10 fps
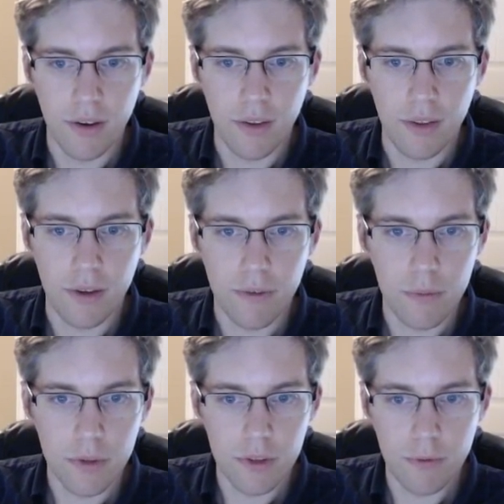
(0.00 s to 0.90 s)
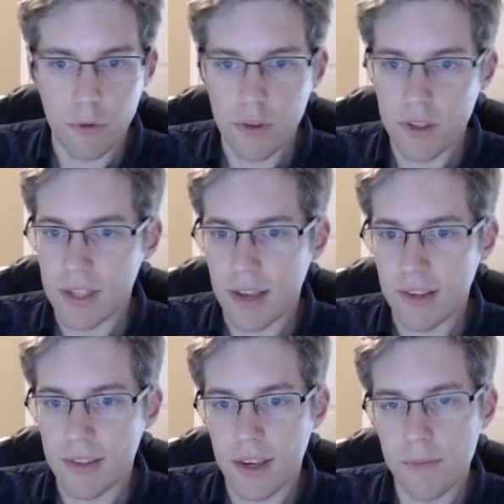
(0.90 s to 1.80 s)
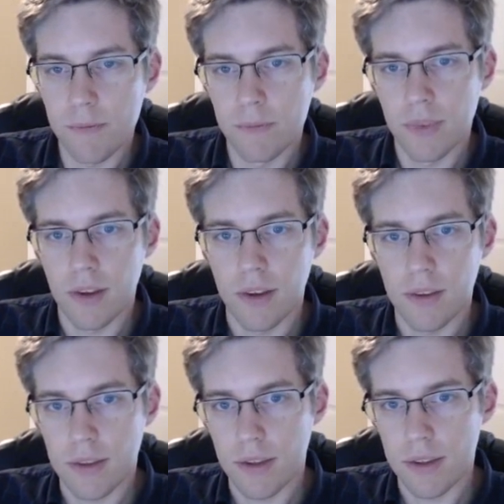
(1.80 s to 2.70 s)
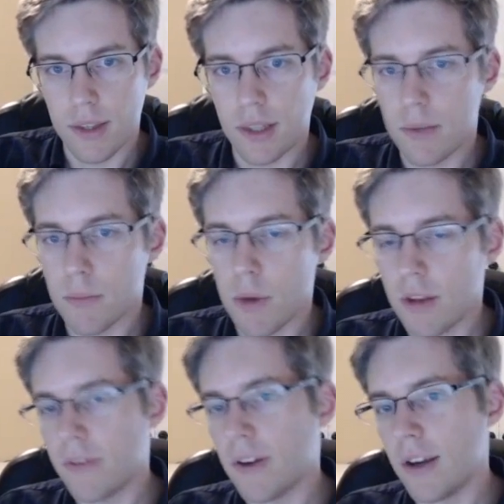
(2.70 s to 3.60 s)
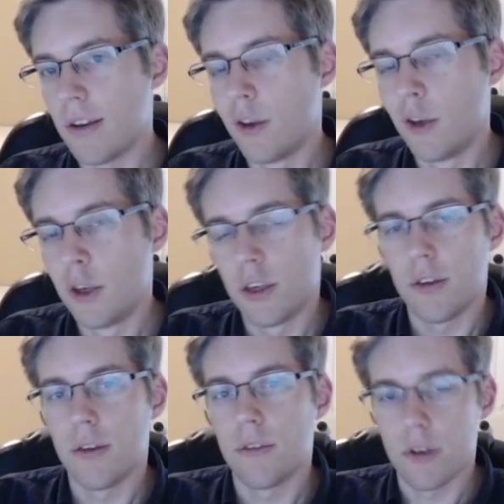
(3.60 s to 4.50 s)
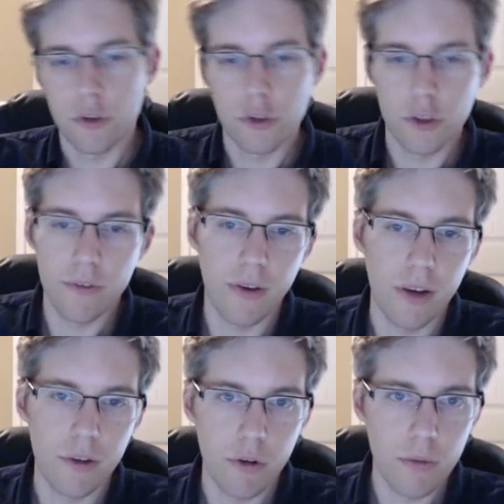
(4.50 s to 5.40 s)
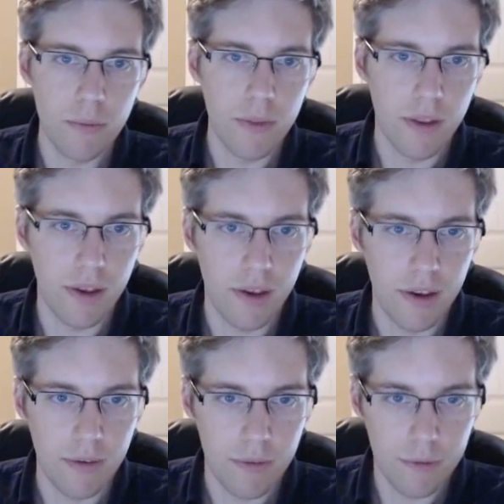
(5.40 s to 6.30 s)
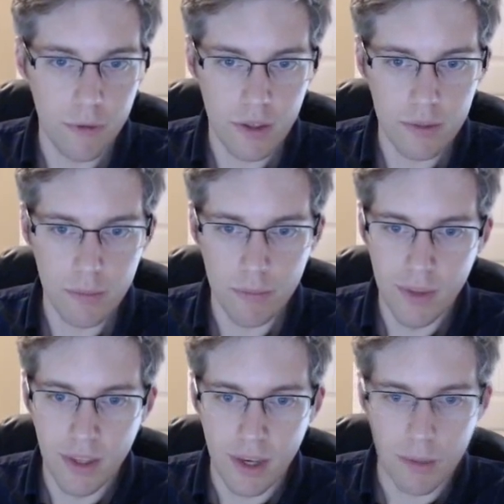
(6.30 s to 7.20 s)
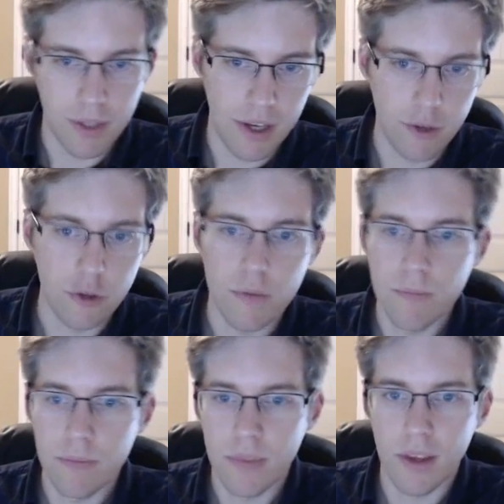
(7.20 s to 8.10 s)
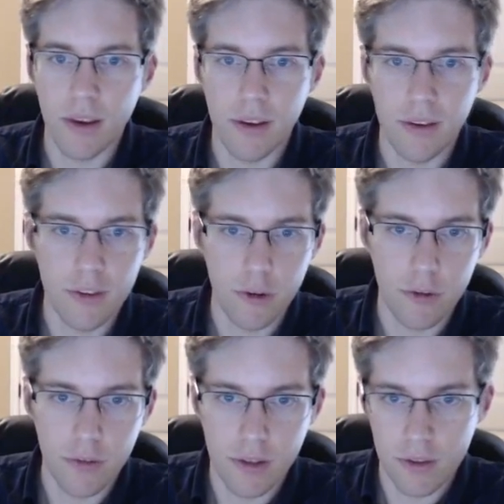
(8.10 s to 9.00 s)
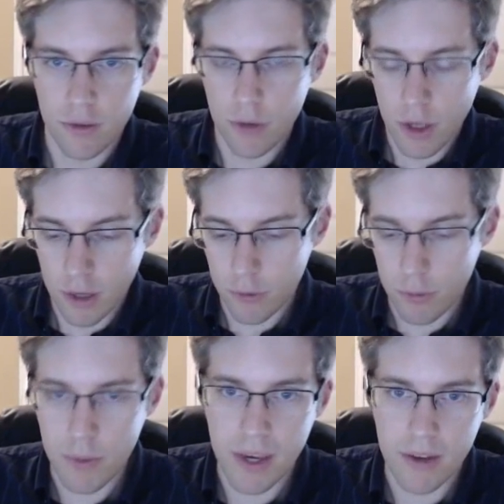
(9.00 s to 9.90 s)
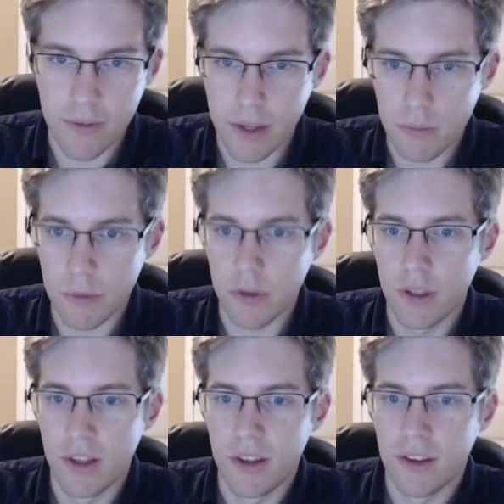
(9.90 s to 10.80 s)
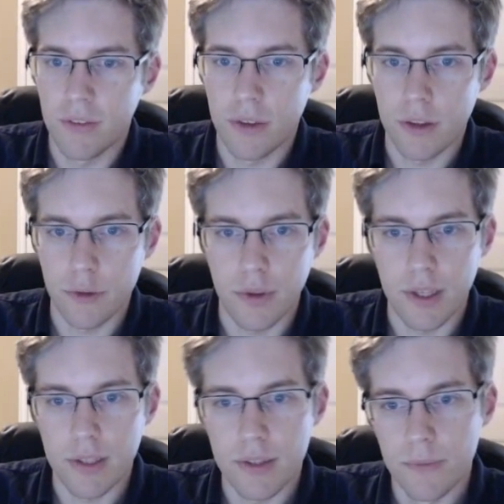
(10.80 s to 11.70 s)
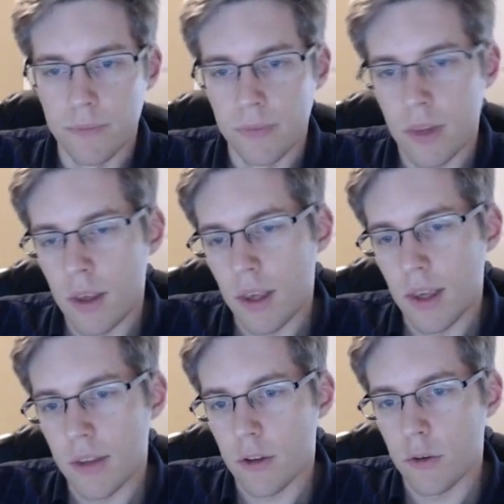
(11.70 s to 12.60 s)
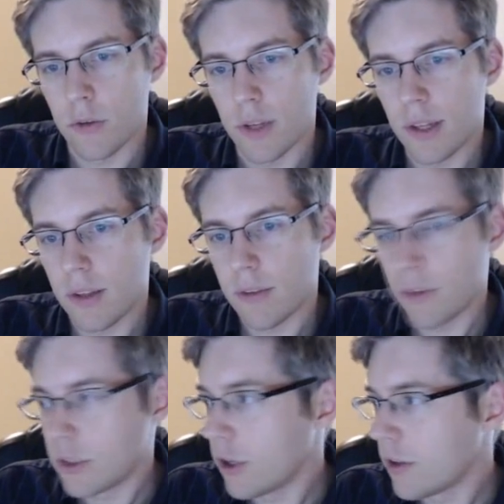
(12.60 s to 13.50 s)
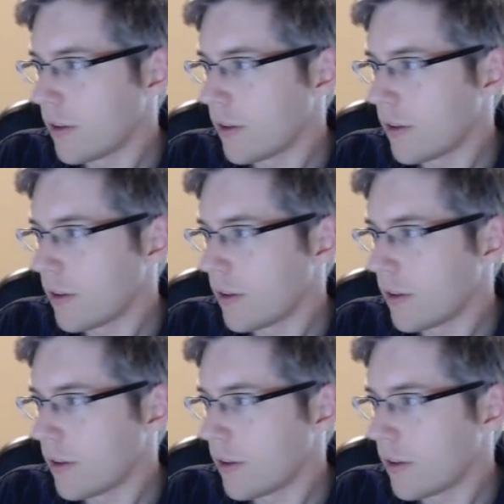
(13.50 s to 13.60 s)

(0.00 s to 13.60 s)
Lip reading: the ephemeris for this dataset. This is a slightly modified version of FindOrb for this application, and so it will be made available for this release. So when I click Return